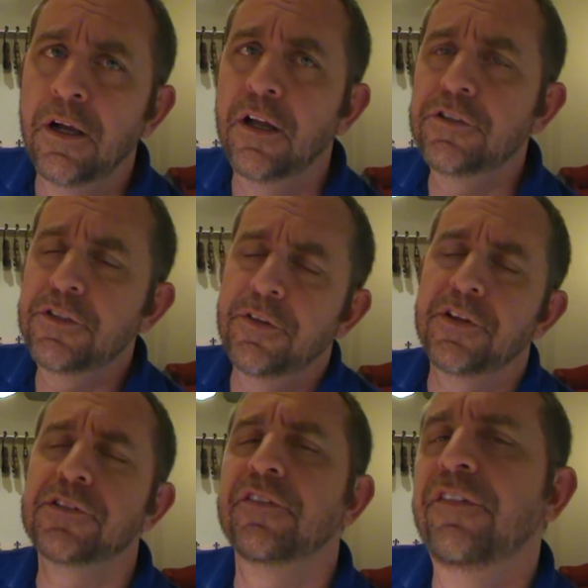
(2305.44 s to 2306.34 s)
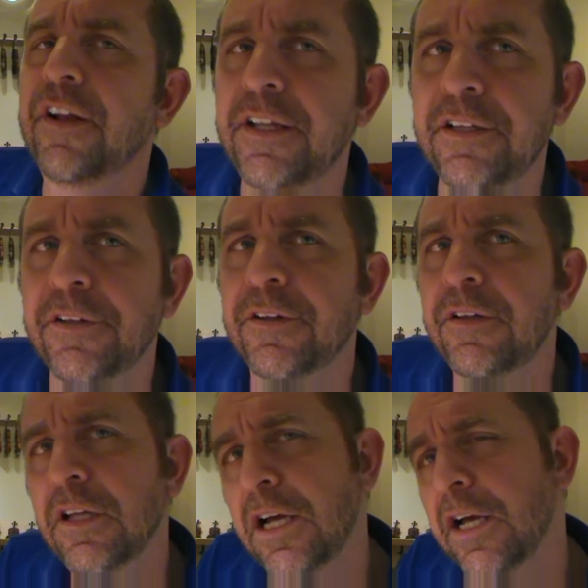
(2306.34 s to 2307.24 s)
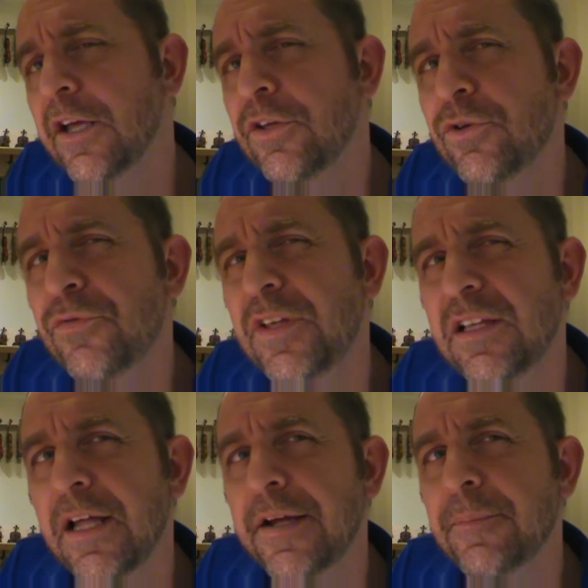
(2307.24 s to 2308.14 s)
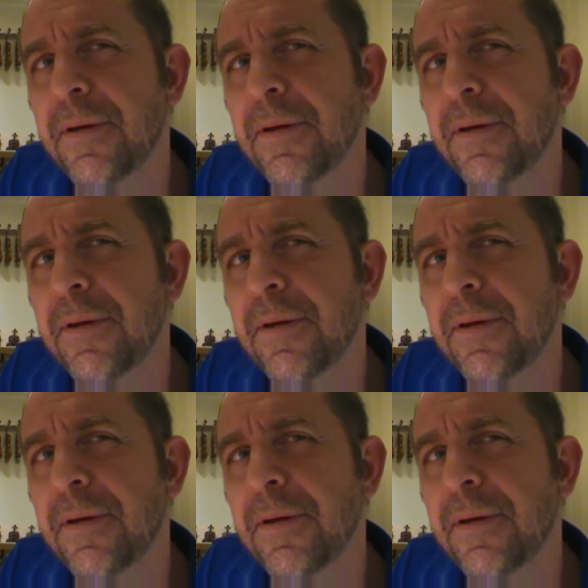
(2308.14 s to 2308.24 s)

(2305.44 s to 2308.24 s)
Also, there's a funny little UV light